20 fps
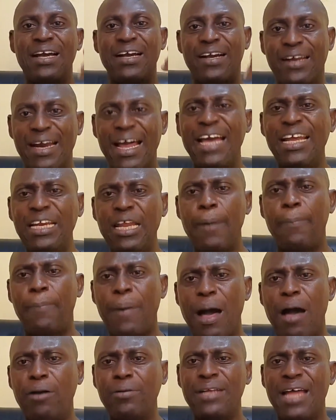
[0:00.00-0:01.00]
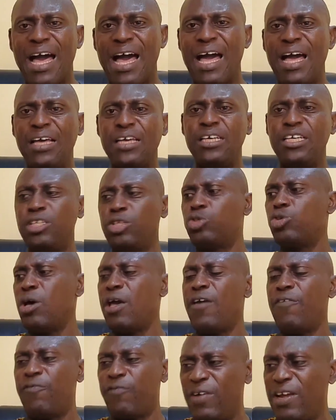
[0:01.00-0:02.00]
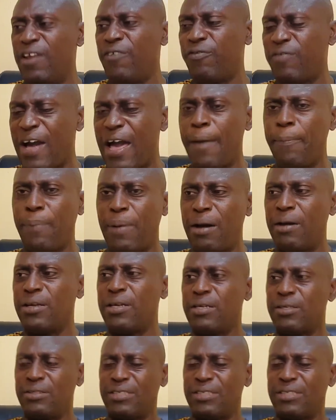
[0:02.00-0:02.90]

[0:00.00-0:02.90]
Grind the powder into a very fine powder.